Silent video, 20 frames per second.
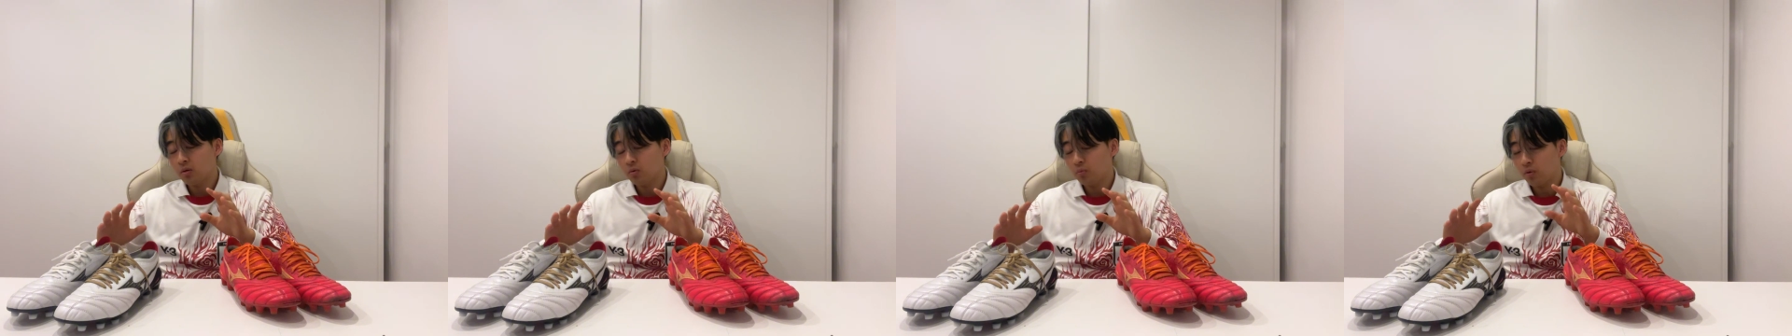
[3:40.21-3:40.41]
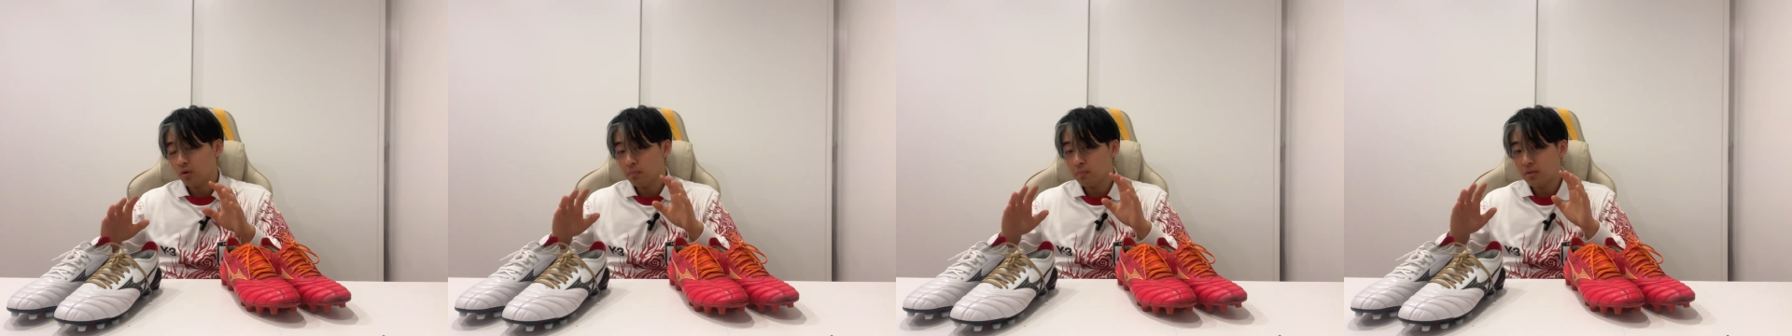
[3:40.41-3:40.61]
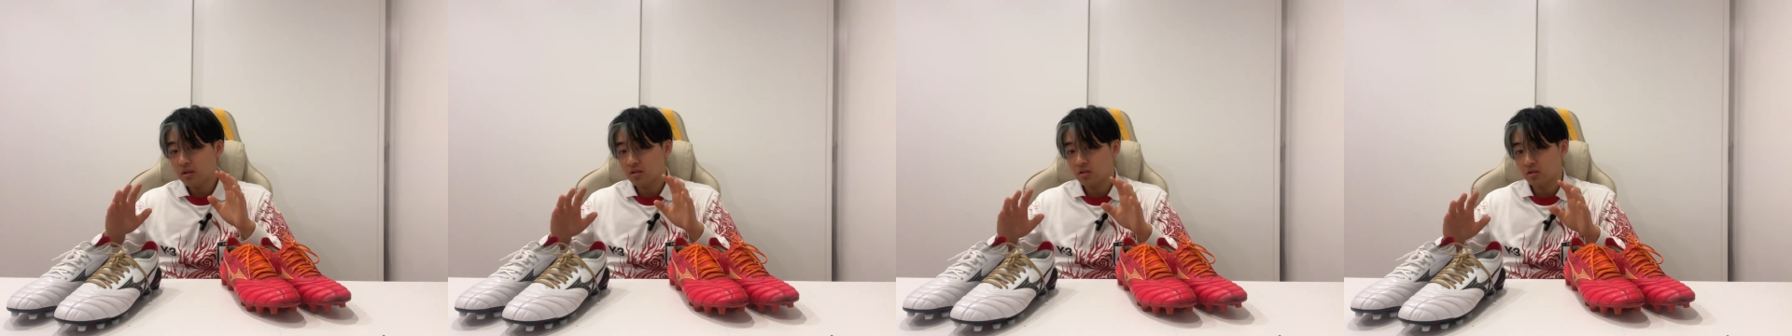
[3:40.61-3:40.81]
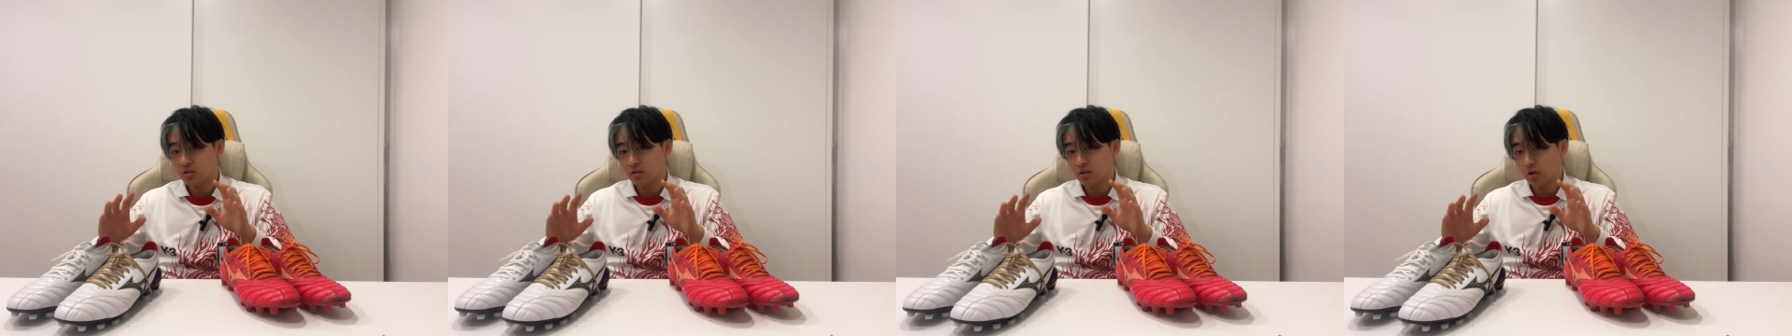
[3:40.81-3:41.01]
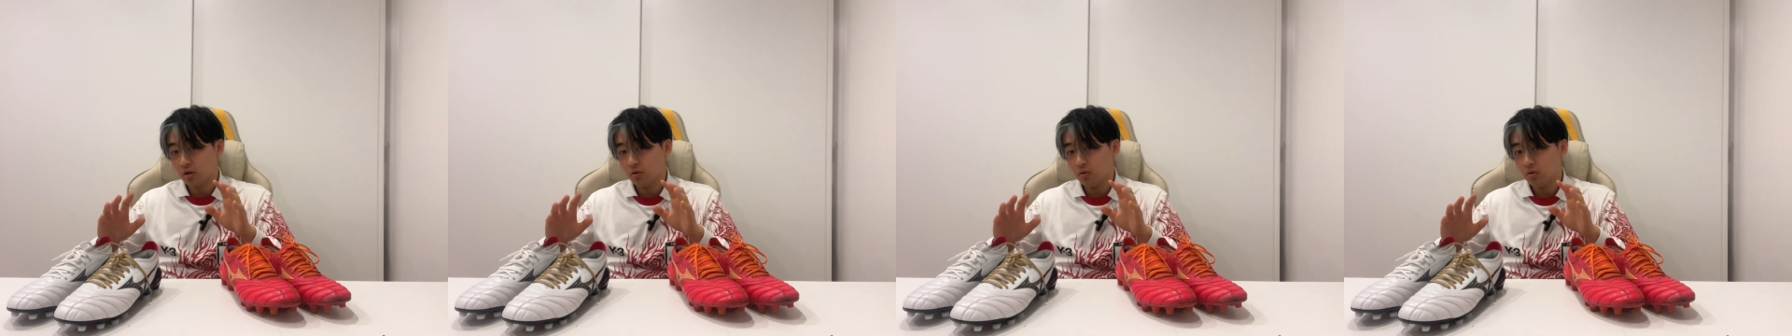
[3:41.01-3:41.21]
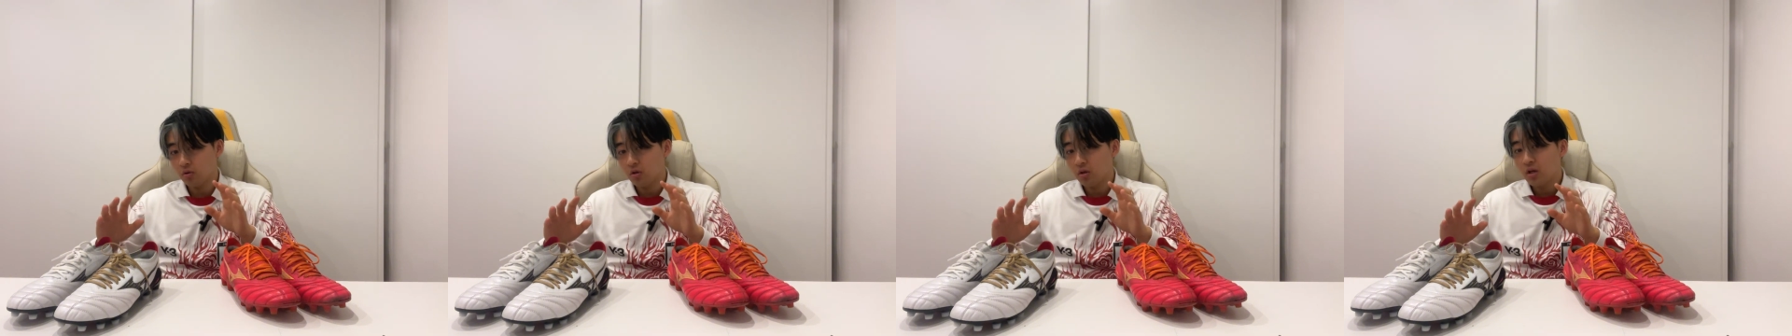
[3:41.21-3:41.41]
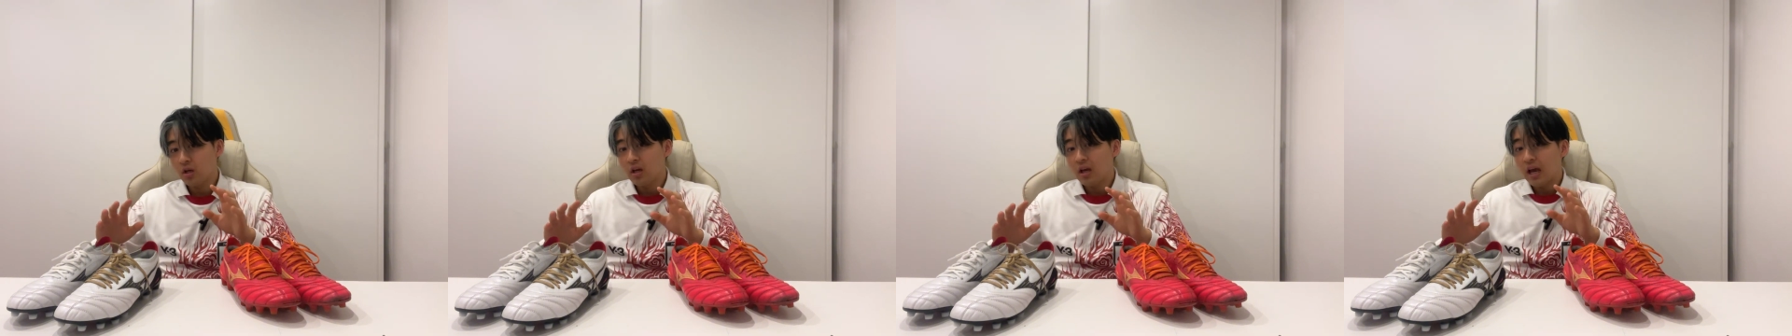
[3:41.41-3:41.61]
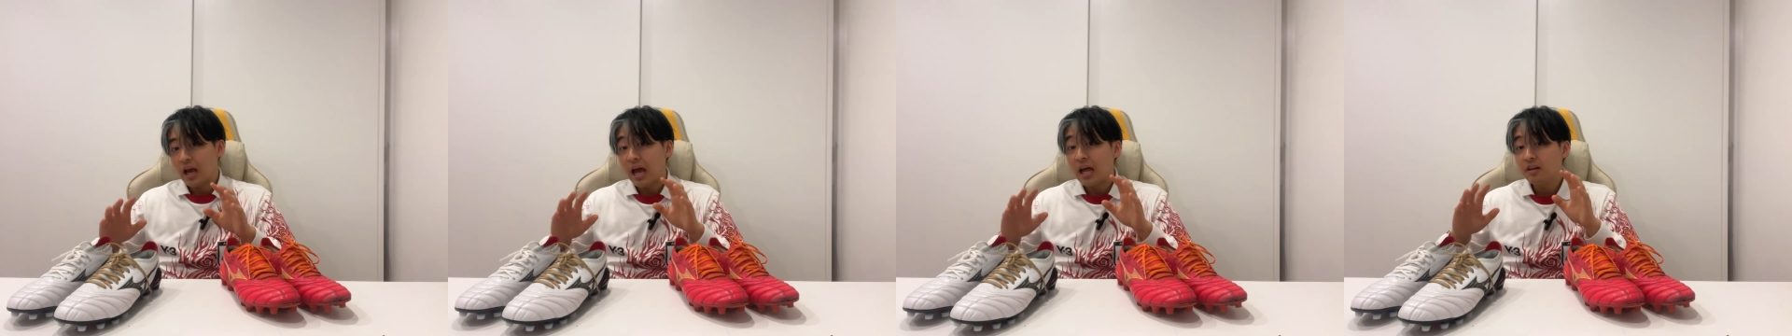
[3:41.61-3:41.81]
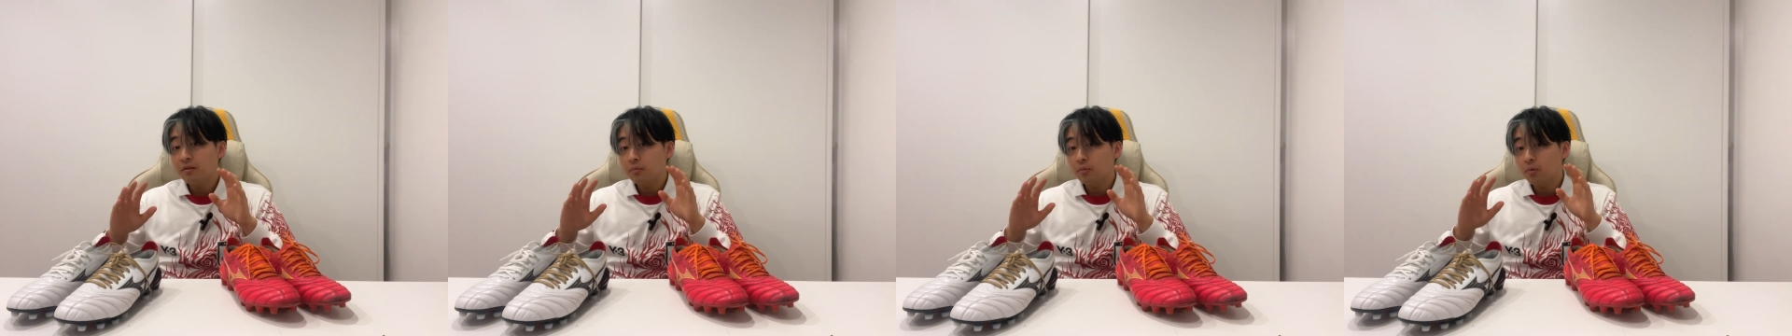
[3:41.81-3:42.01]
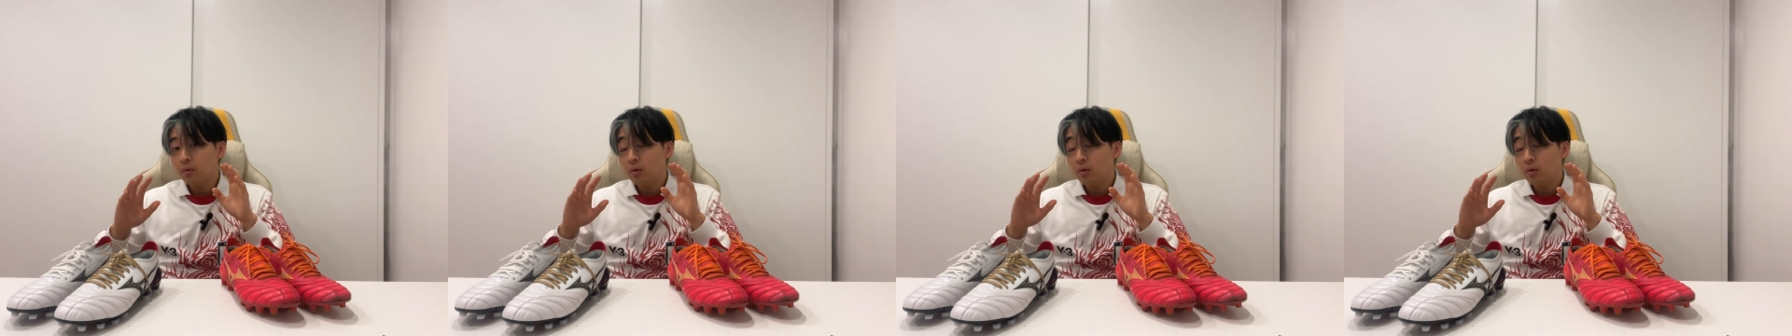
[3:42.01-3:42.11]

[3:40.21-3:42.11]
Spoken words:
with Mizuno and